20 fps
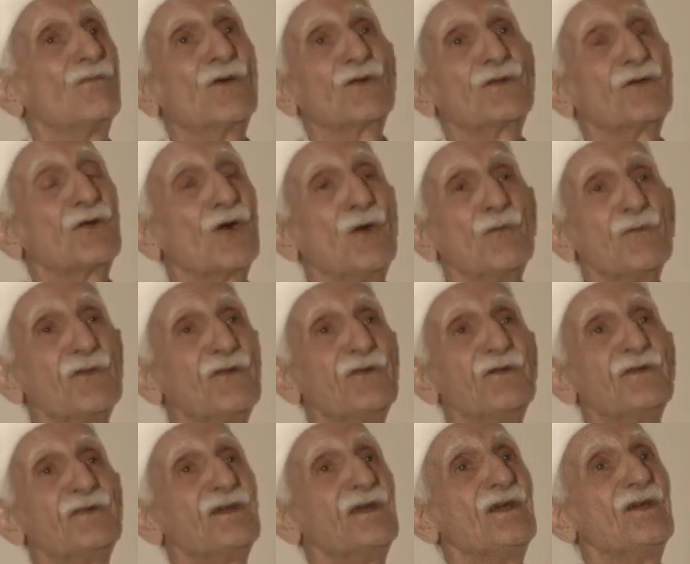the
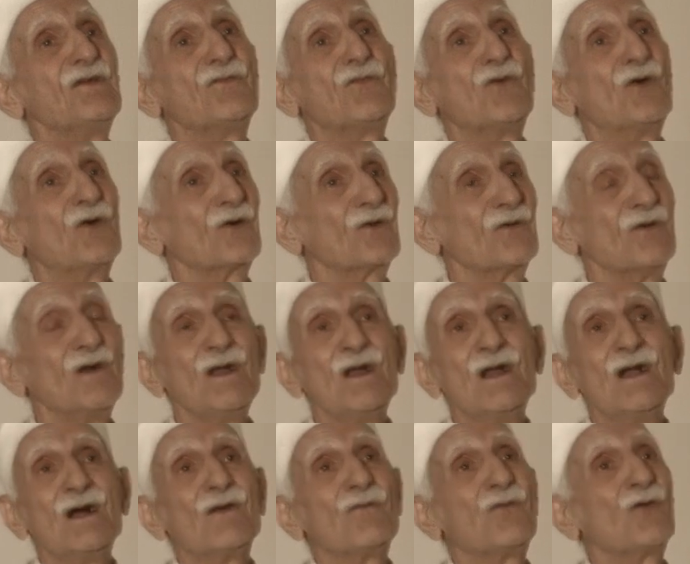community, for
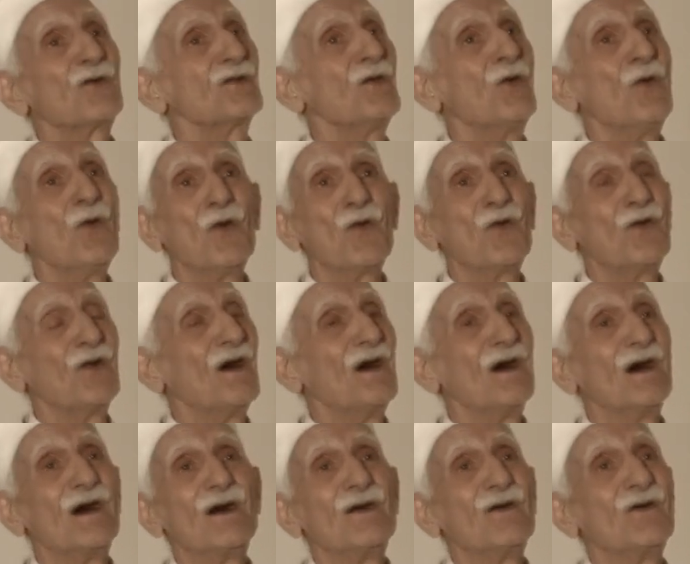the whole
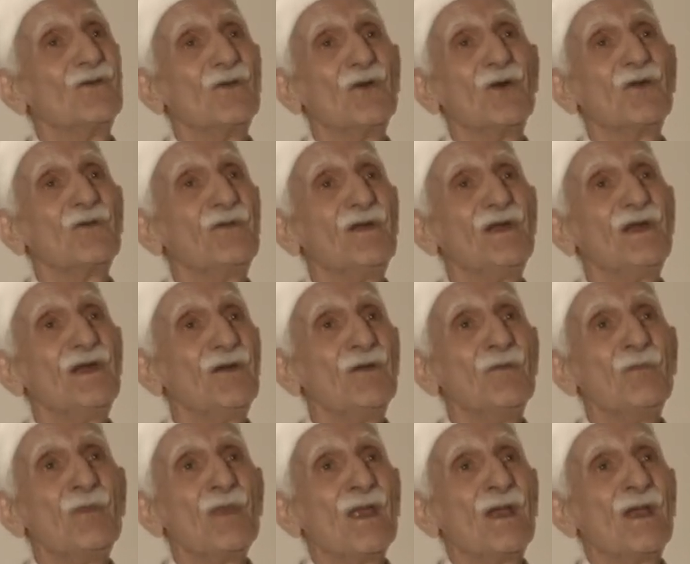world. We